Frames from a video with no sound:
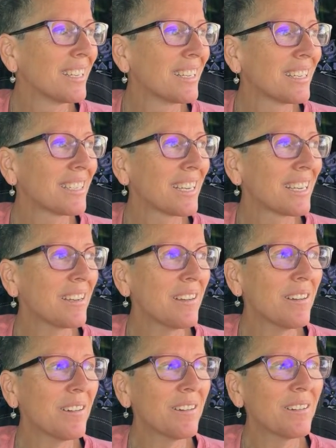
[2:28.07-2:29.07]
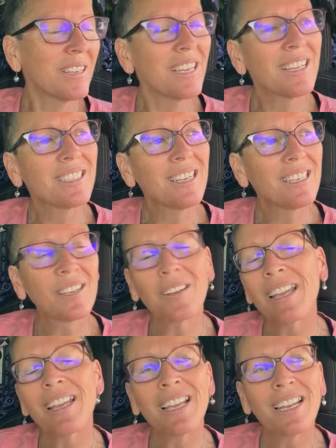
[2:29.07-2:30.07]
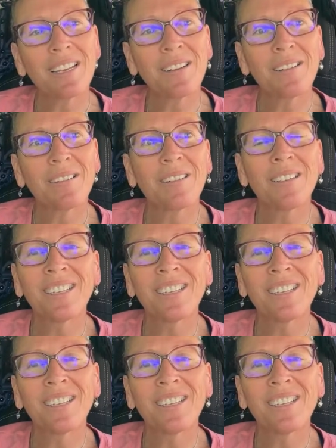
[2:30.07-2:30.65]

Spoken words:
it's like, oh yeah, it's nice. Okay, I gotta go.